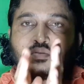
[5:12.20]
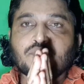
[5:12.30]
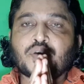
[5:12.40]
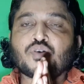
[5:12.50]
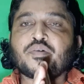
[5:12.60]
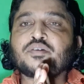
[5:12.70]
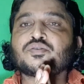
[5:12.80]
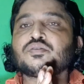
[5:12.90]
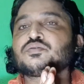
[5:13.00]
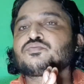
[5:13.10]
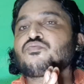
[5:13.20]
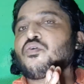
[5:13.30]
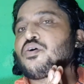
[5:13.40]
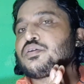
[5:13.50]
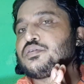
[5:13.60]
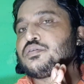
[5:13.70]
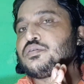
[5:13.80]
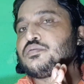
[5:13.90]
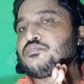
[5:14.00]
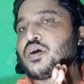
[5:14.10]
my ovations to all
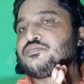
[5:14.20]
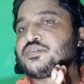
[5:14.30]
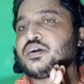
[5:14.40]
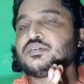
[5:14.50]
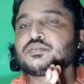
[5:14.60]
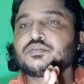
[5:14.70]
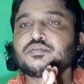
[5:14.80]
my friends.